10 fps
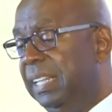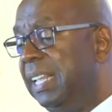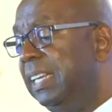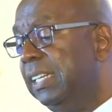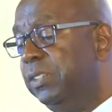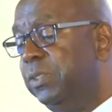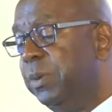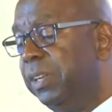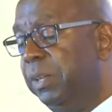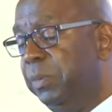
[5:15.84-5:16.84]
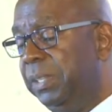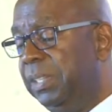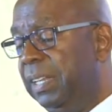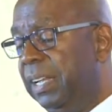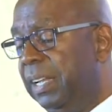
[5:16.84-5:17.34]
and that includes working
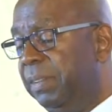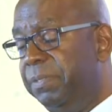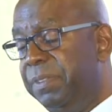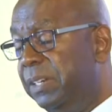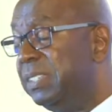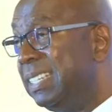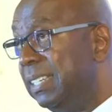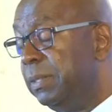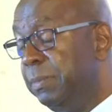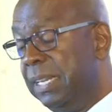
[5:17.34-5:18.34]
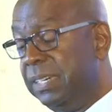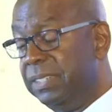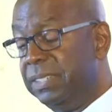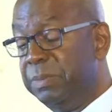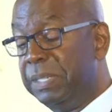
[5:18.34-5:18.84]
with fellow sector
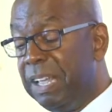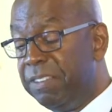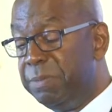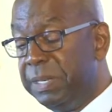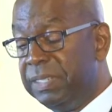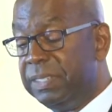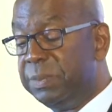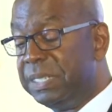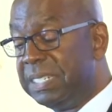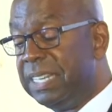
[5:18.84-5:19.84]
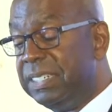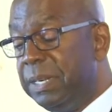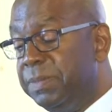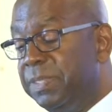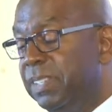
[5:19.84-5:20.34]
players, with government, or with
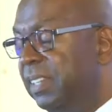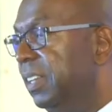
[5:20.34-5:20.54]
startups,